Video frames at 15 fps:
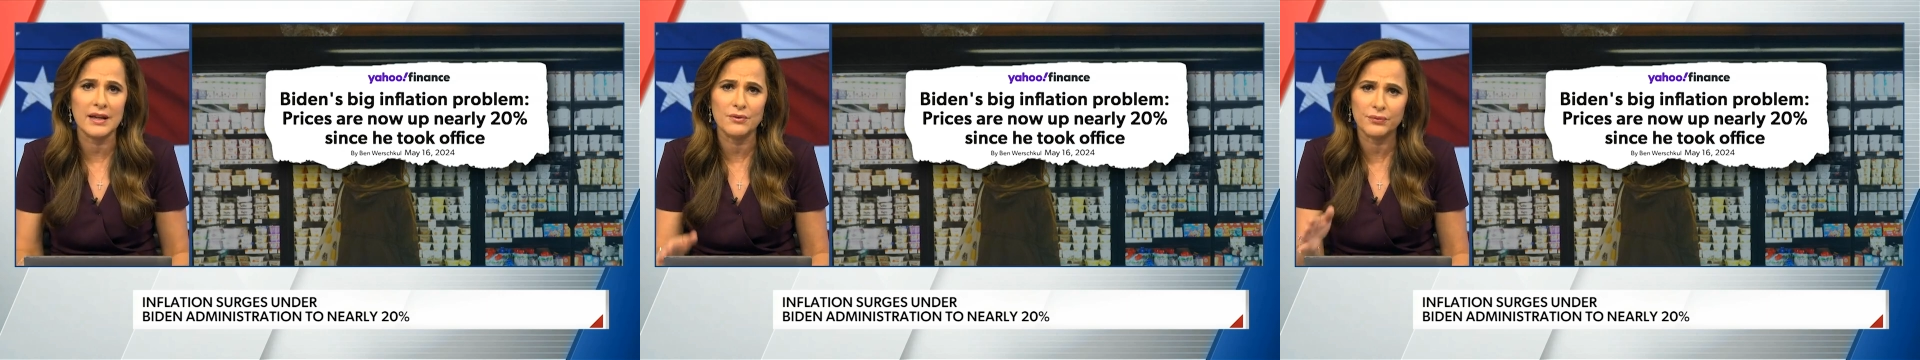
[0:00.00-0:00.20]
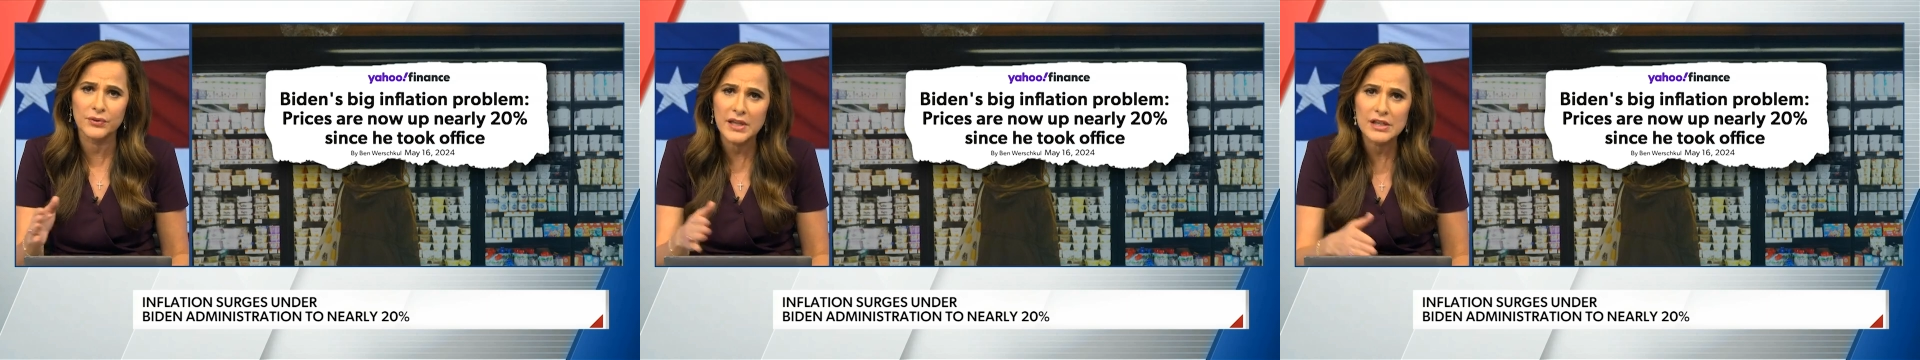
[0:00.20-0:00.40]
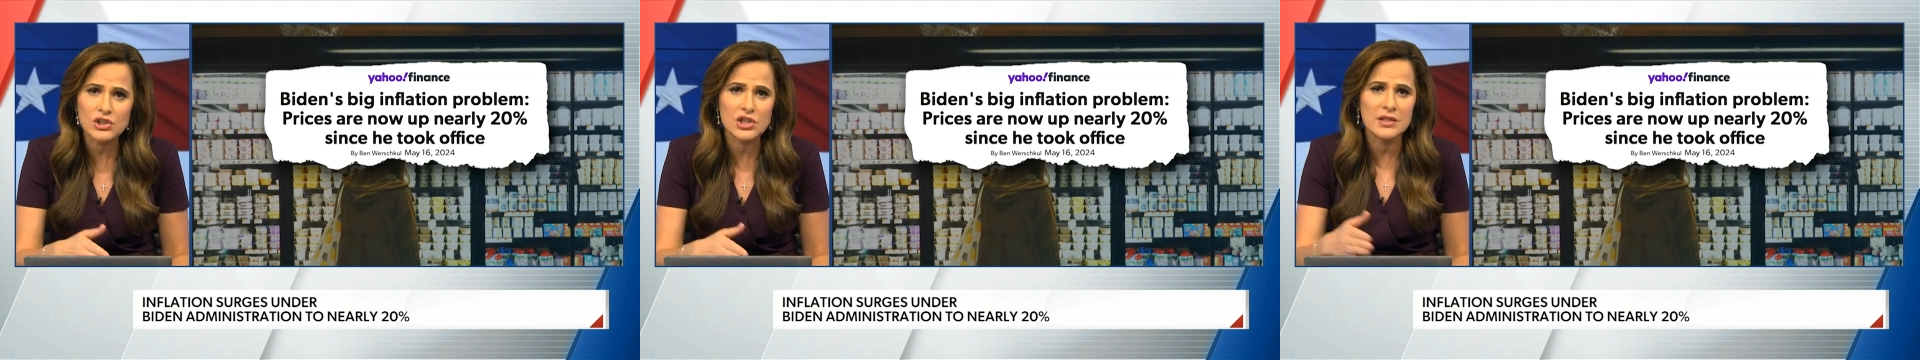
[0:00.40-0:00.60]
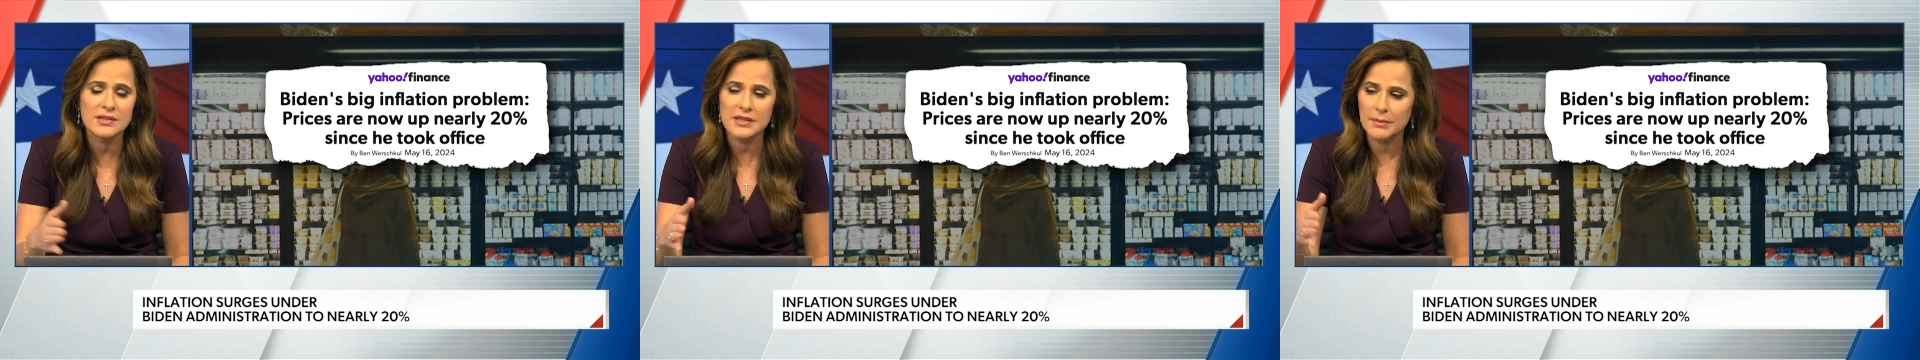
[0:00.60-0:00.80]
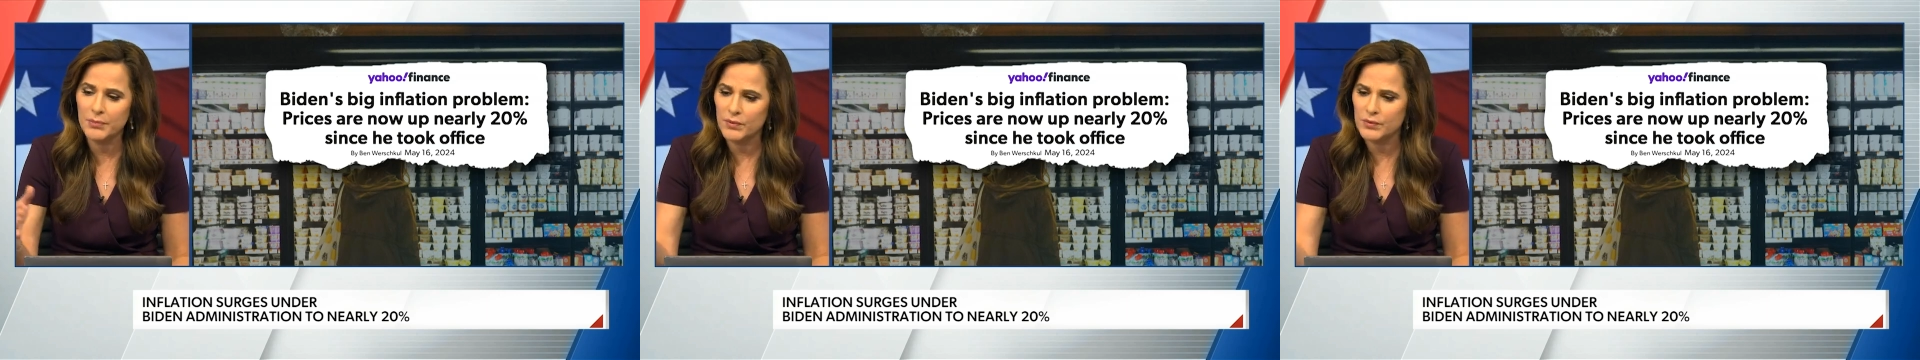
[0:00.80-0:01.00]
Inflation
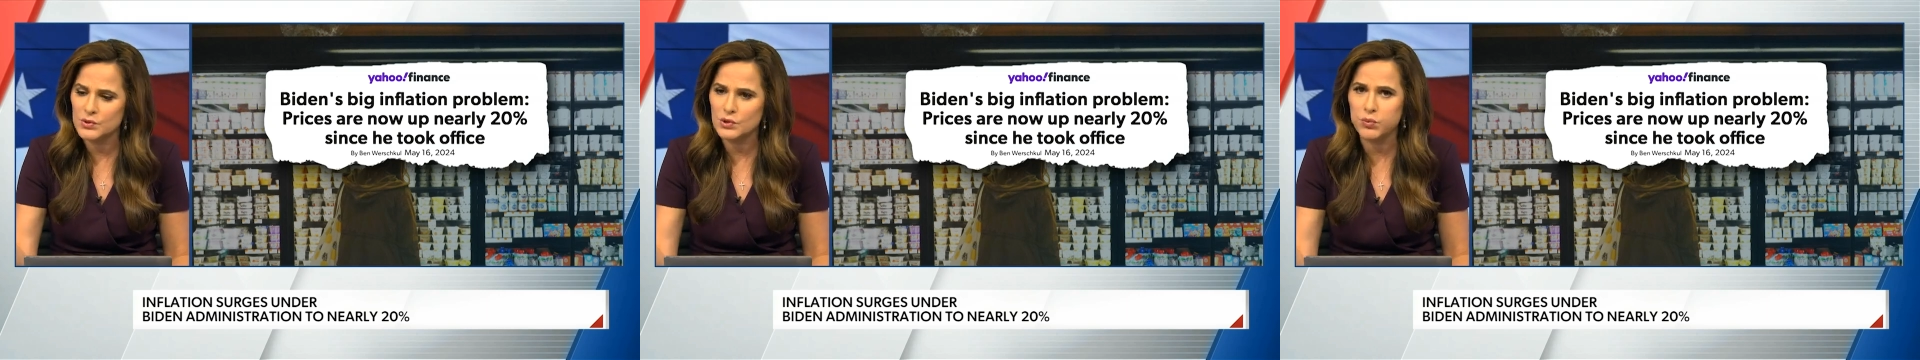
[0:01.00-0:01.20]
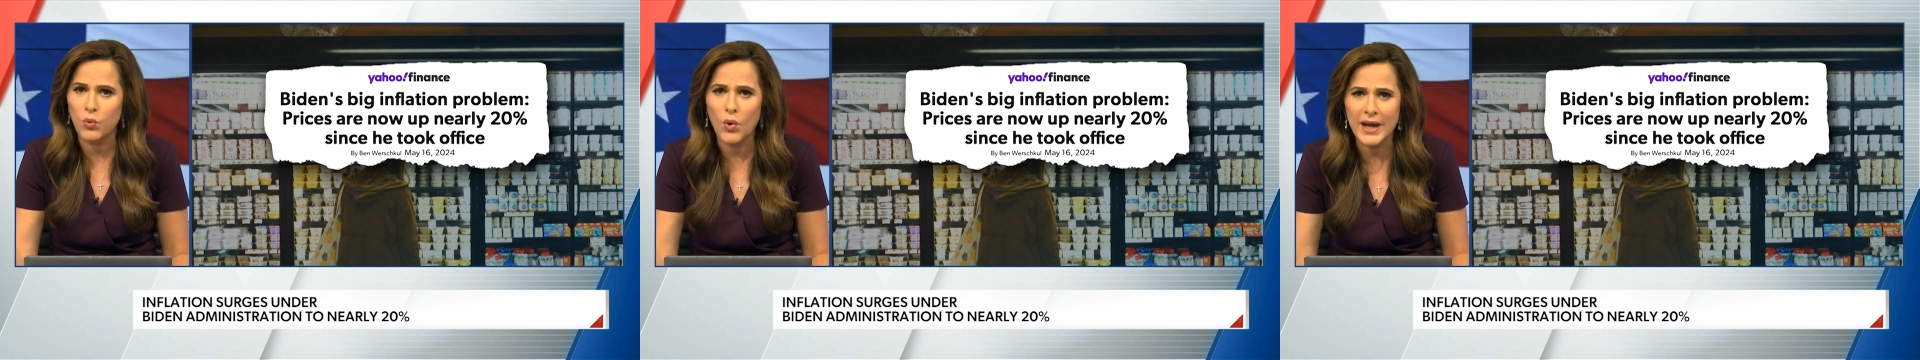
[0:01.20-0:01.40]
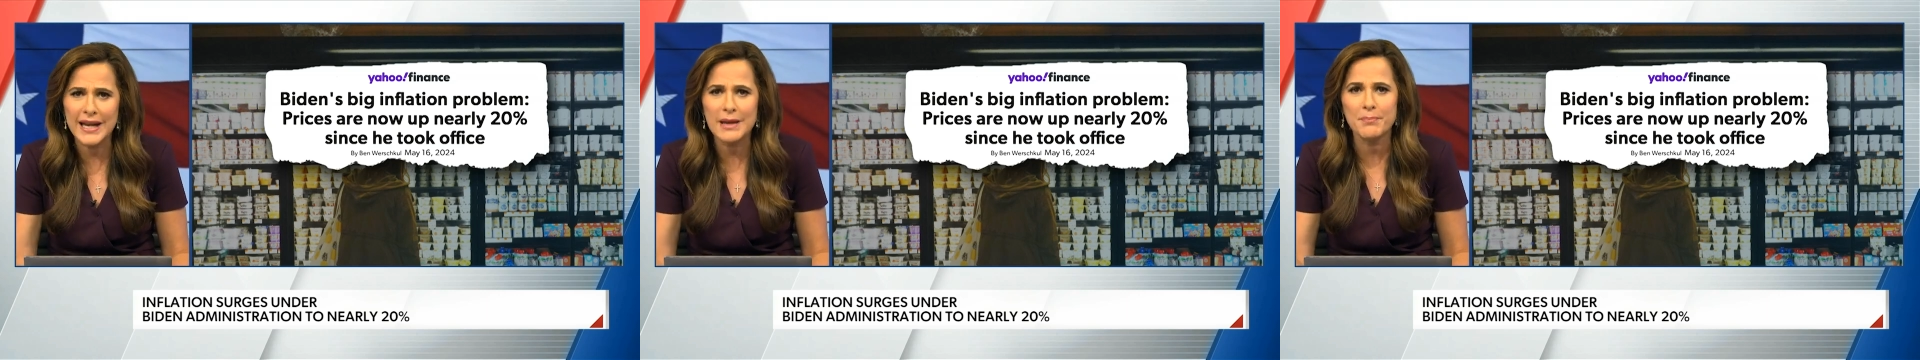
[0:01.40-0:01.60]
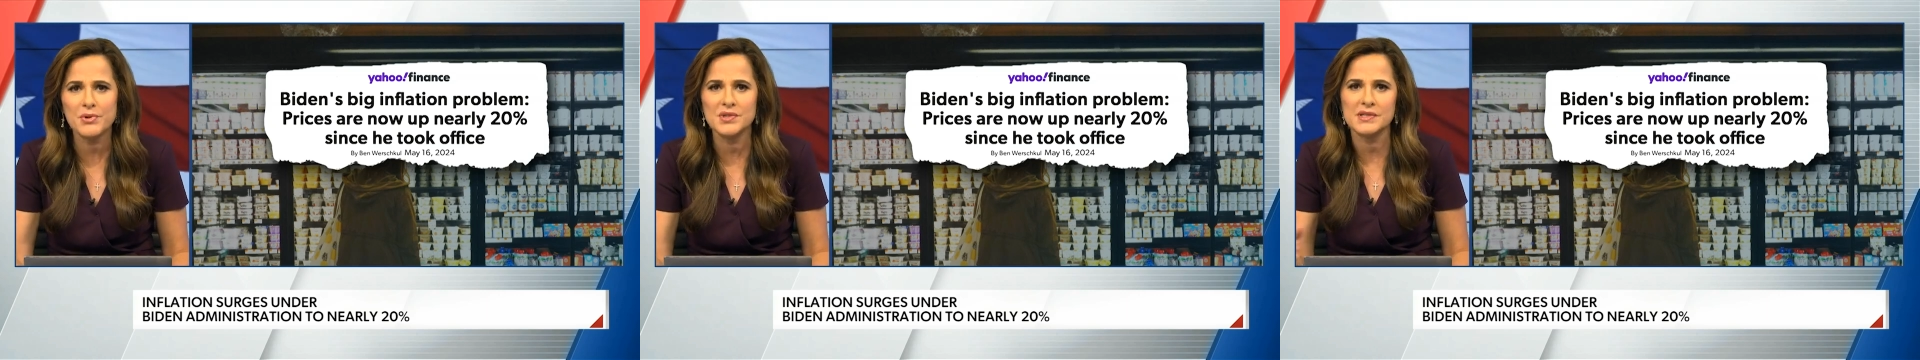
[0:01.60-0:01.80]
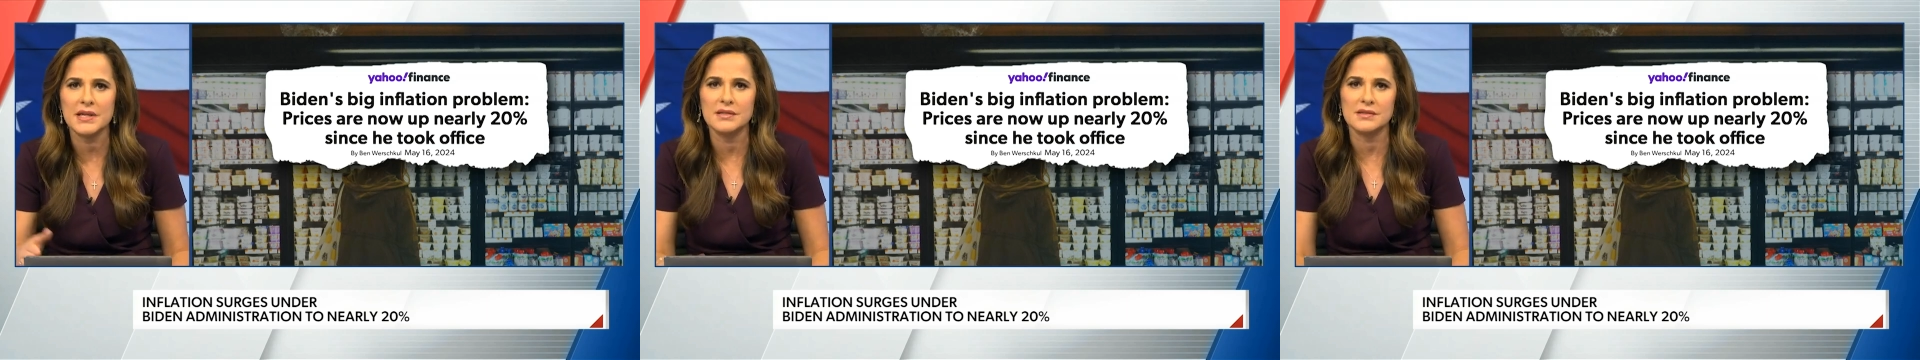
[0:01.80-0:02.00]
is up over
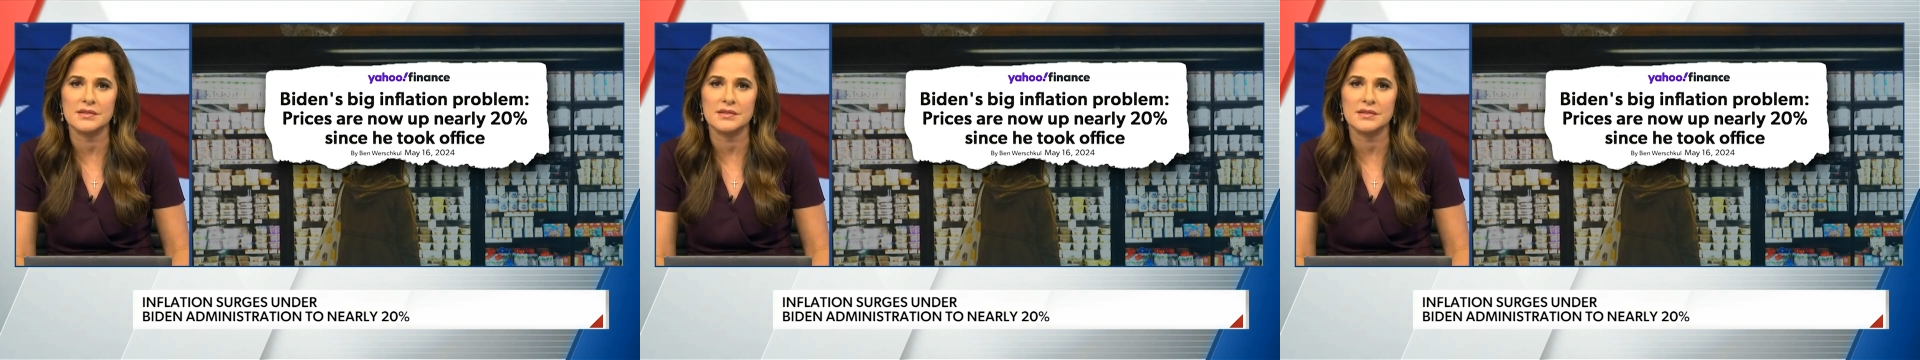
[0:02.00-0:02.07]
20%